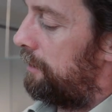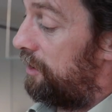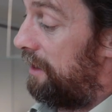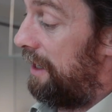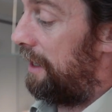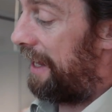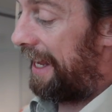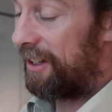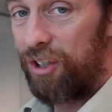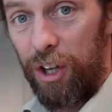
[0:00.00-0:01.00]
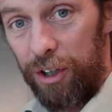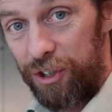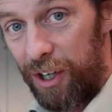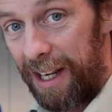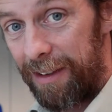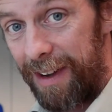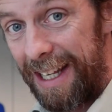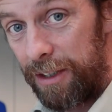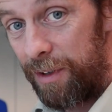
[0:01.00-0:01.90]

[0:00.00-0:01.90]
to the internal jugular vein.